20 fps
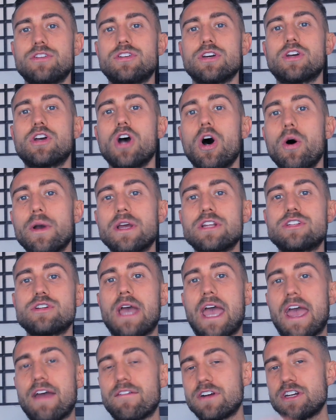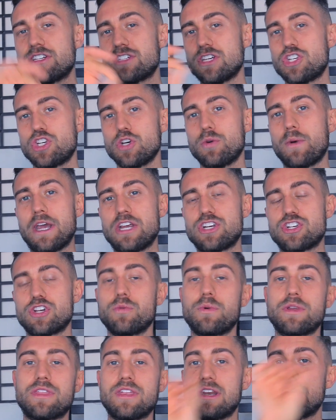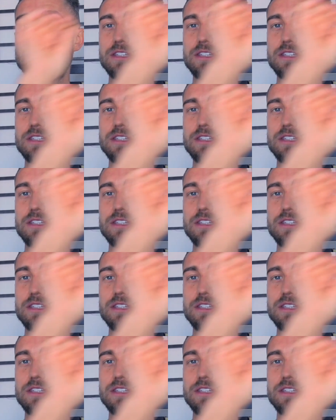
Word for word: to go into every situation with an